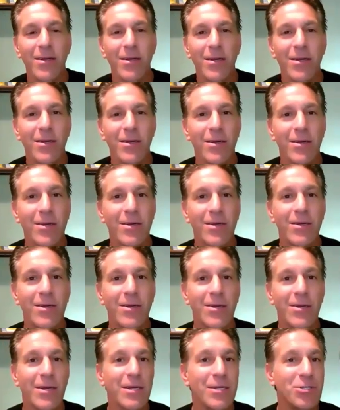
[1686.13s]
Yes,
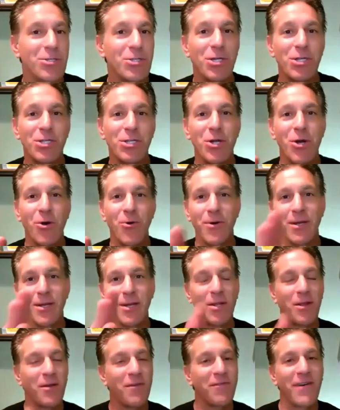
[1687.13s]
just go
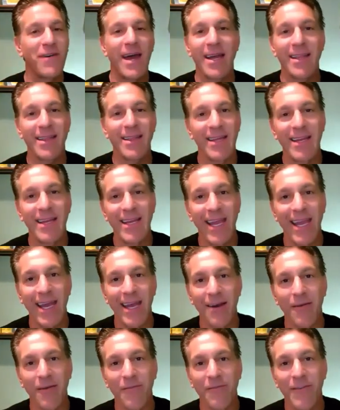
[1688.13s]
into the fact that
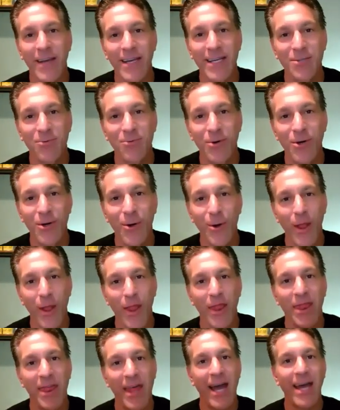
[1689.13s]
again, figs root
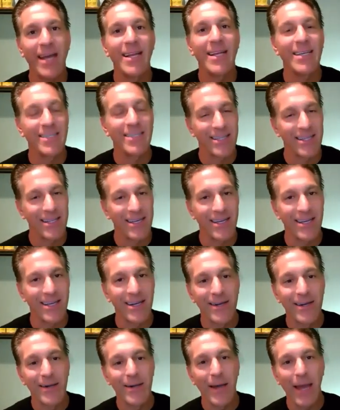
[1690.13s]
that easily,
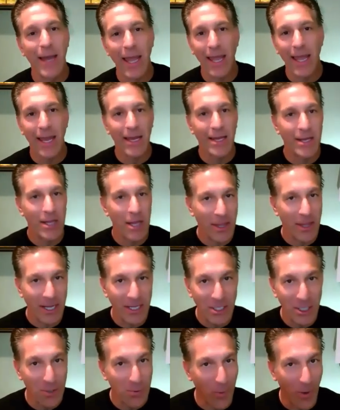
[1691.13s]
and they
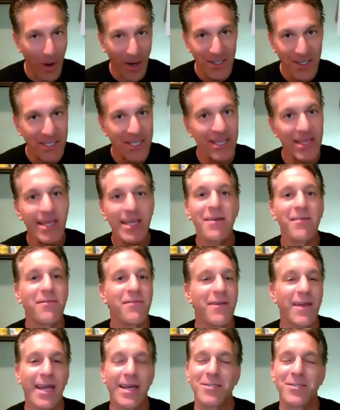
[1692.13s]
just want to
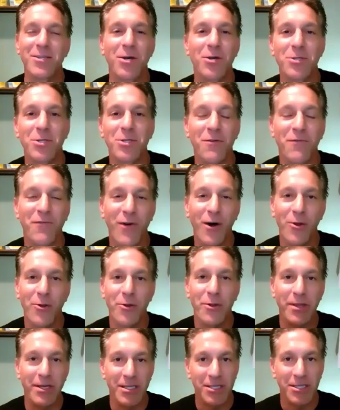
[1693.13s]
live as long as you
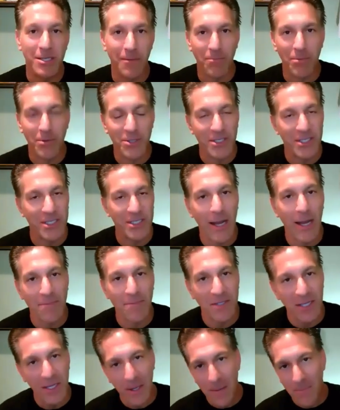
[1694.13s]
follow these simple
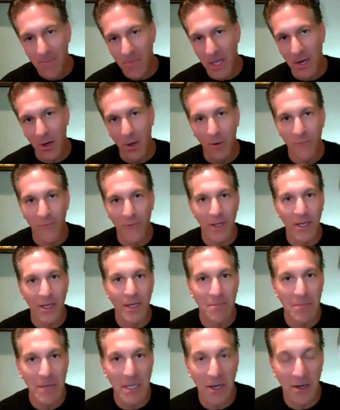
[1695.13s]
steps. And
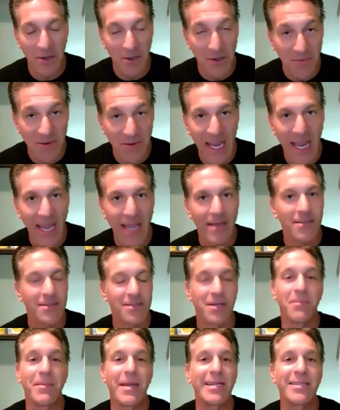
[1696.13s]
hopefully, you know, you've gained
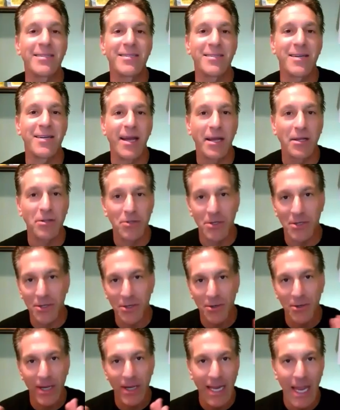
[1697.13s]
some insight
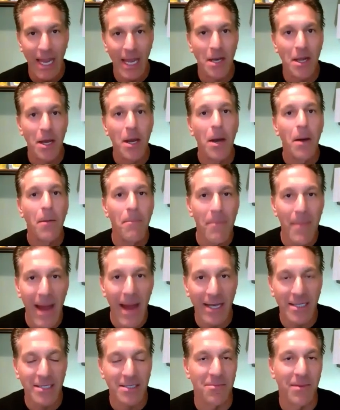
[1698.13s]
to again
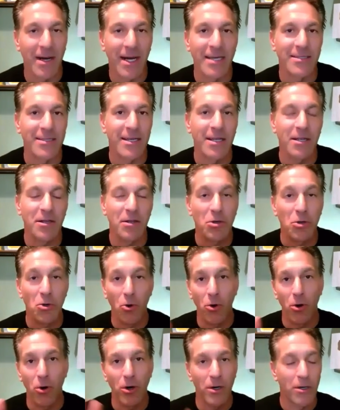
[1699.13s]
maximizing
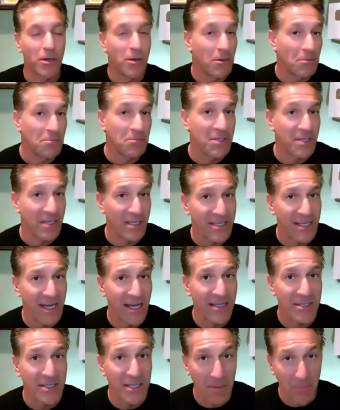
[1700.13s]
your
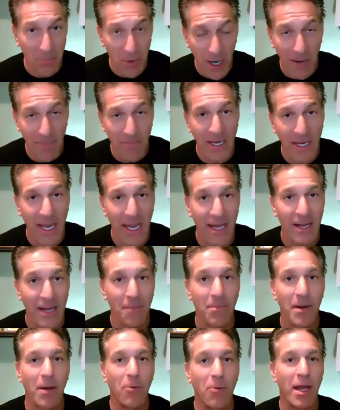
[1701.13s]
success in
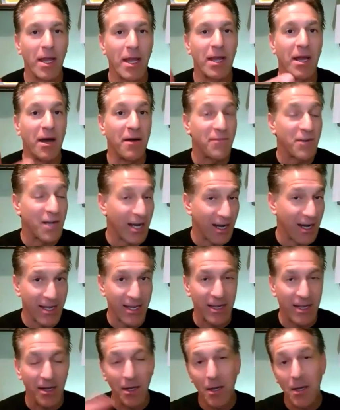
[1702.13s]
propagating by way of
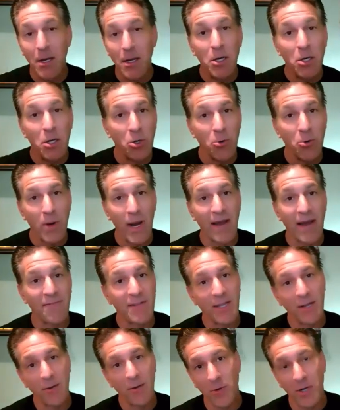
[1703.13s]
cutting.
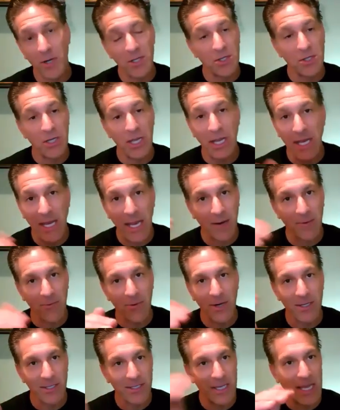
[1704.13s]
Grafting, which again
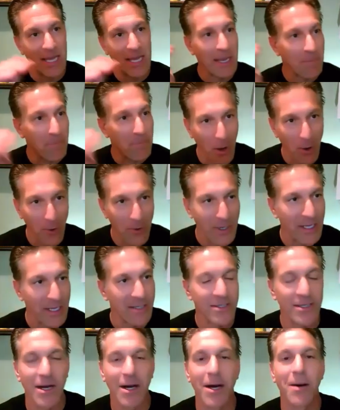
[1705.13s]
was a
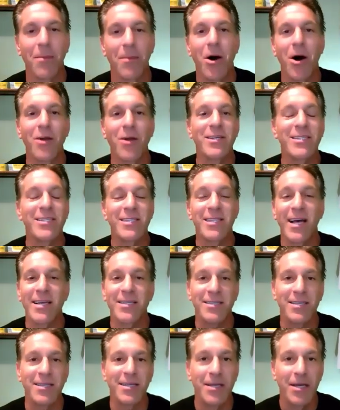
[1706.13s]
bonus um, on this
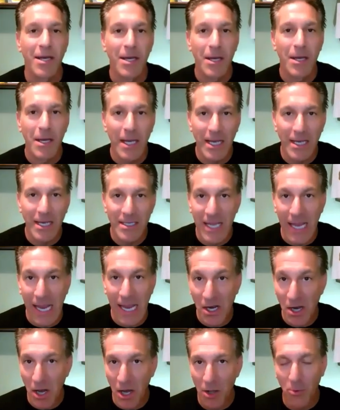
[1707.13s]
lesson, is
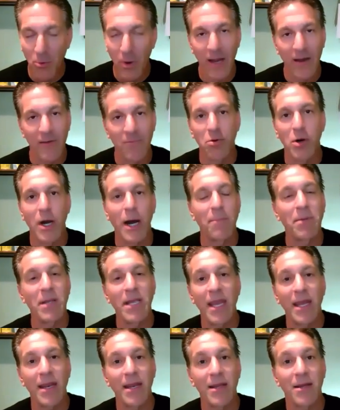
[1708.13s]
another way of
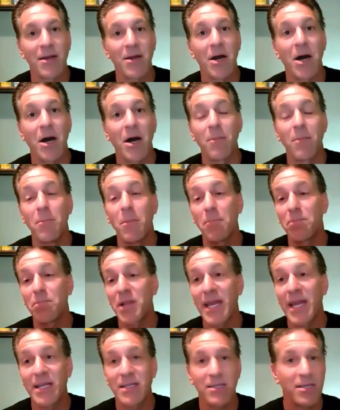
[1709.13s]
propagating um,
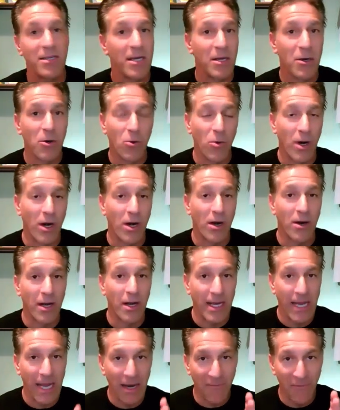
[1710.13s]
plants. Where
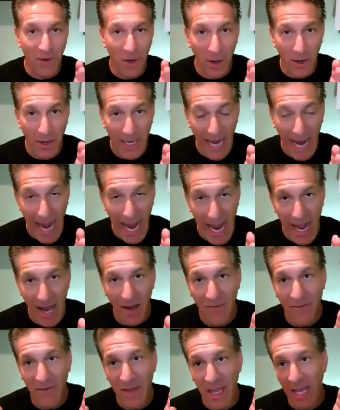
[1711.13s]
again, if you already
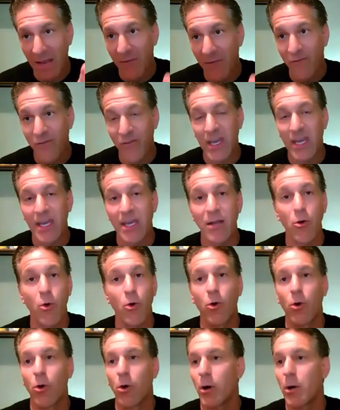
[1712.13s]
have a fig
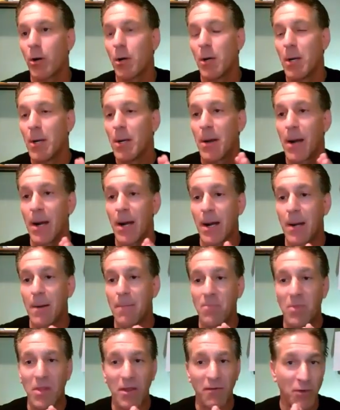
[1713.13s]
or
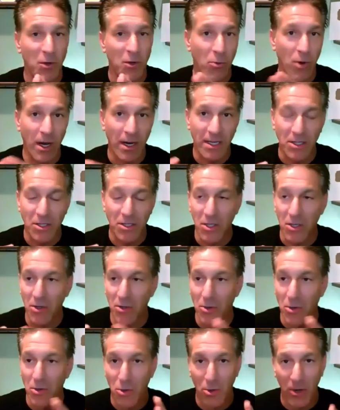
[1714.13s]
um, if you're wanting
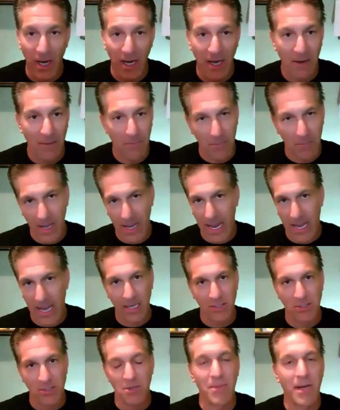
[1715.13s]
to create
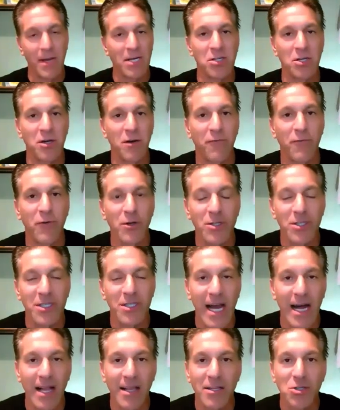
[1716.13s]
as you mentioned, a fruit
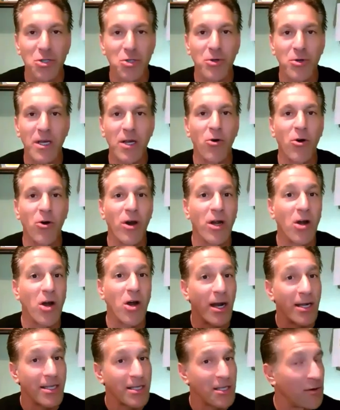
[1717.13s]
salad tree or a
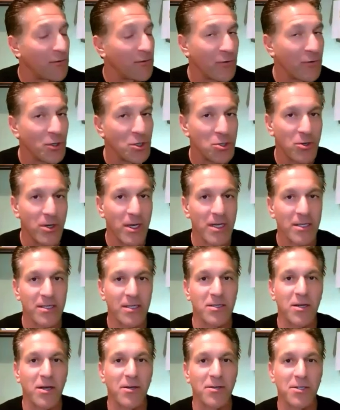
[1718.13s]
cocktail fruit tree, as
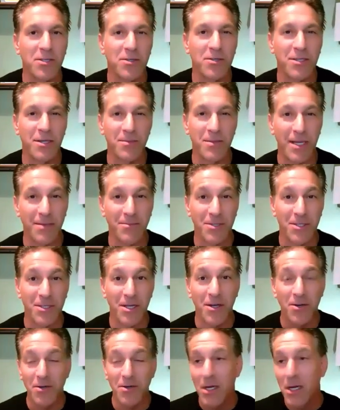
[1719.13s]
it's also sometimes
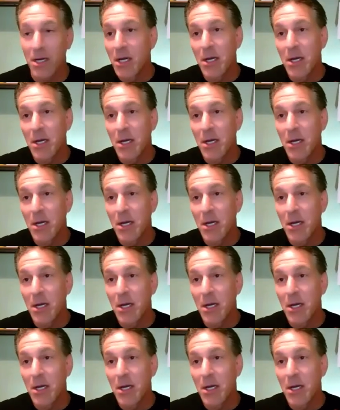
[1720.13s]
known.